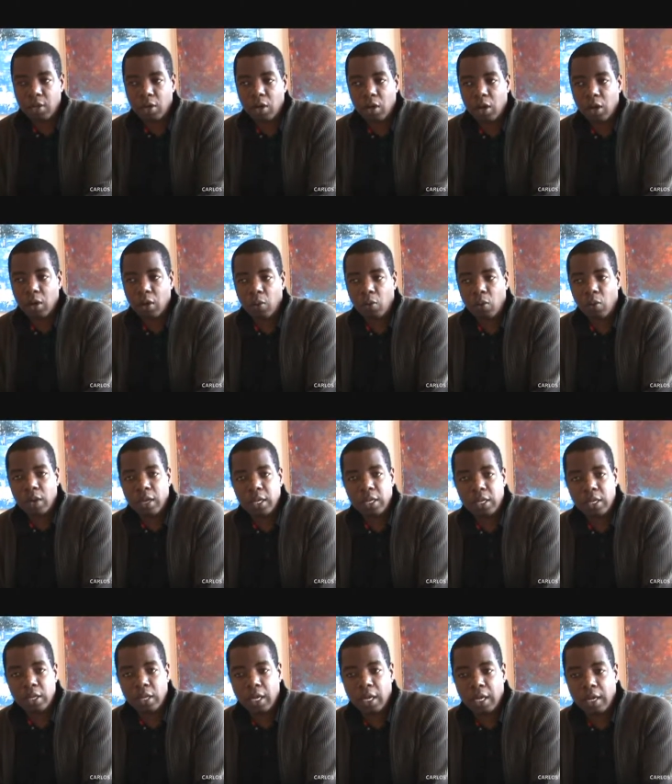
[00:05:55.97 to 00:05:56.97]

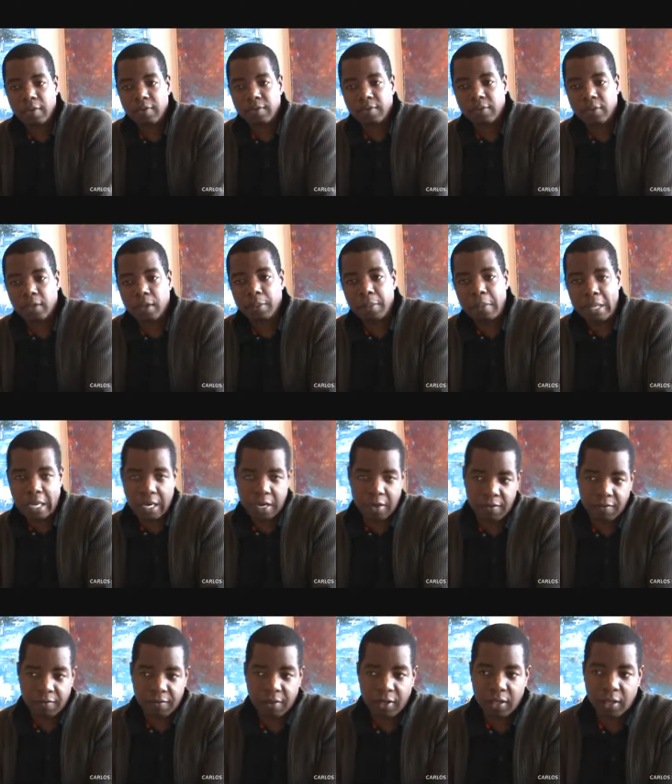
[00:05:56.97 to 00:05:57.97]
One, you have
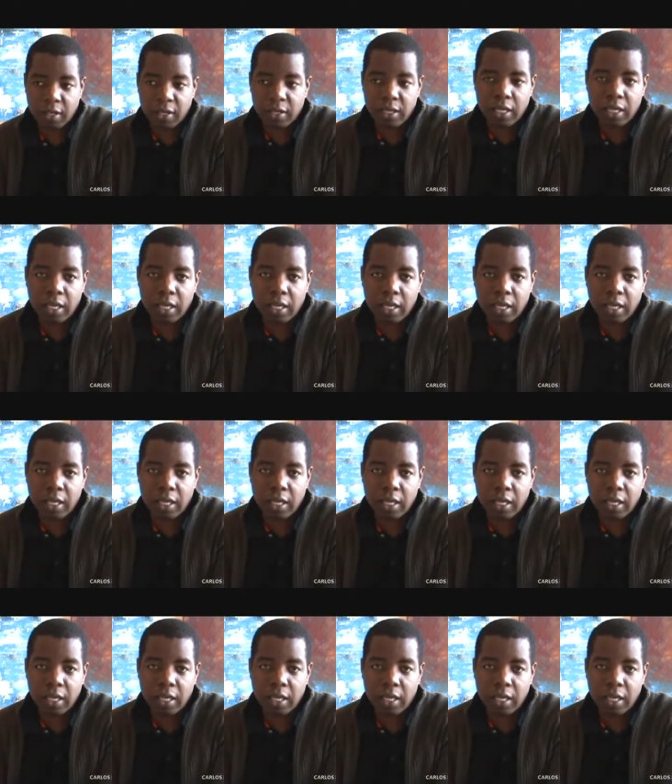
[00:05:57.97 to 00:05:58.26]
Eatonville,